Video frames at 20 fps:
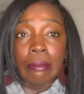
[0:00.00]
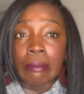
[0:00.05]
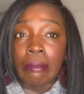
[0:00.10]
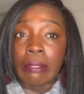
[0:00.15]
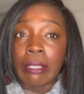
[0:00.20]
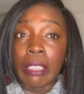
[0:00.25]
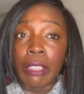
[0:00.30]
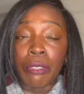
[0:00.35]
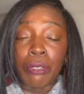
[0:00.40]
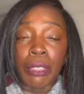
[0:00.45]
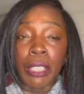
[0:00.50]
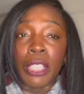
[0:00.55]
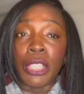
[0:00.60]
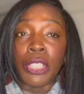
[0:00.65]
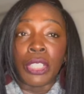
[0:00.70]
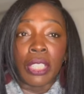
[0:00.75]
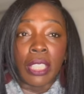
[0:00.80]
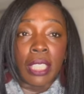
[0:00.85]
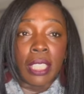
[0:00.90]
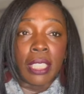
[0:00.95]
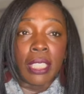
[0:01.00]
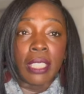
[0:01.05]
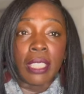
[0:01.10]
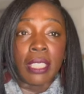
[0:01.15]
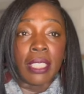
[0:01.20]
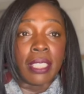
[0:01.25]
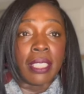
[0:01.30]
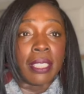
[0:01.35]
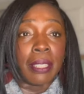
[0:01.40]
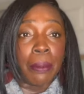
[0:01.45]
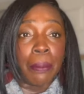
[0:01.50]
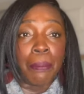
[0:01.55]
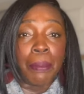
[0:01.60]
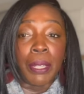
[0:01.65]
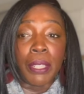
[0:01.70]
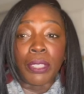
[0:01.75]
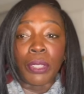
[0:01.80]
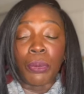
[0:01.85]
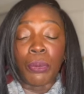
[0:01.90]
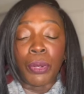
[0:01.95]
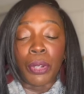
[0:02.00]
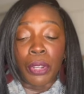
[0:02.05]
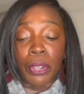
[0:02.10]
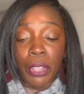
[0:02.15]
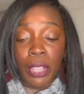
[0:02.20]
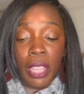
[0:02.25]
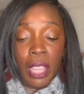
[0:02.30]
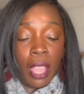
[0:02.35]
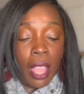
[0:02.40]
inflation is a piece of work.